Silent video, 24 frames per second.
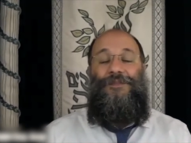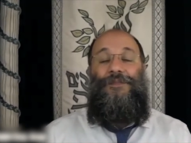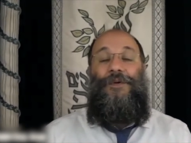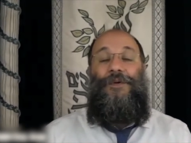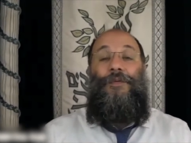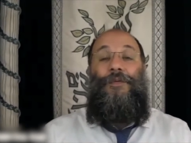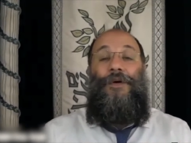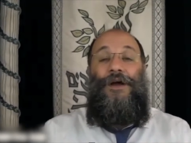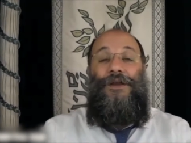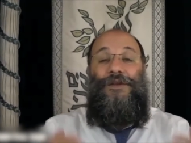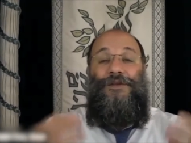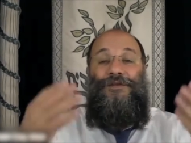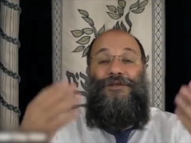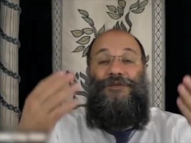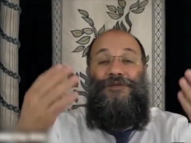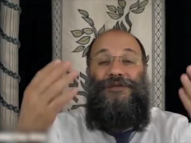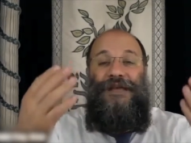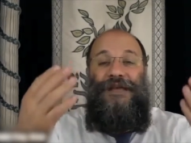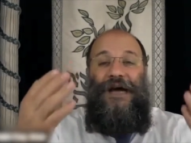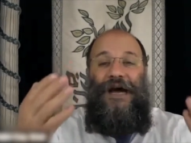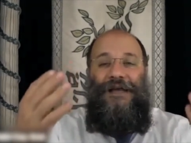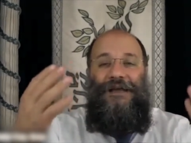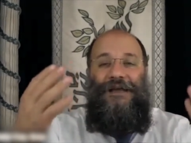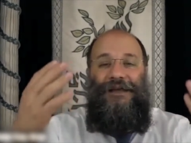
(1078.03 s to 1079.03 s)
But why do you
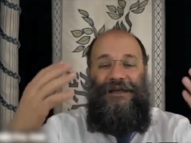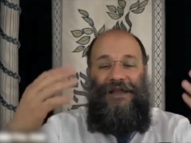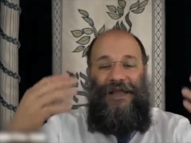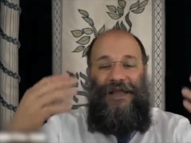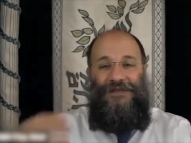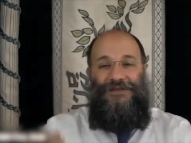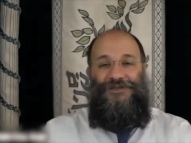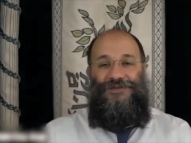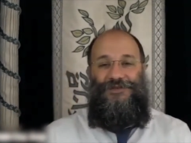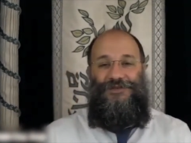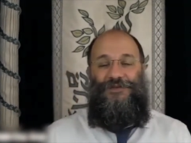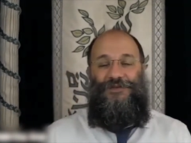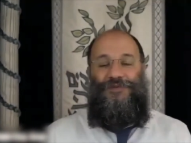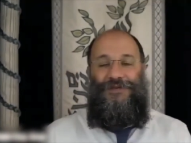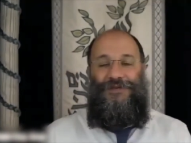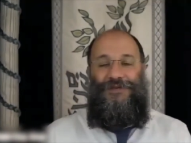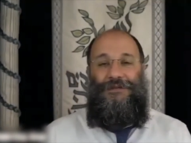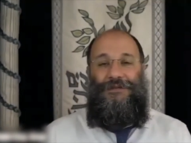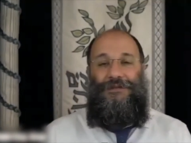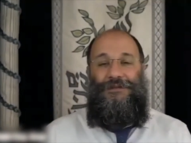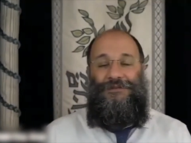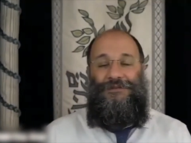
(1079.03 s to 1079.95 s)
die against your will?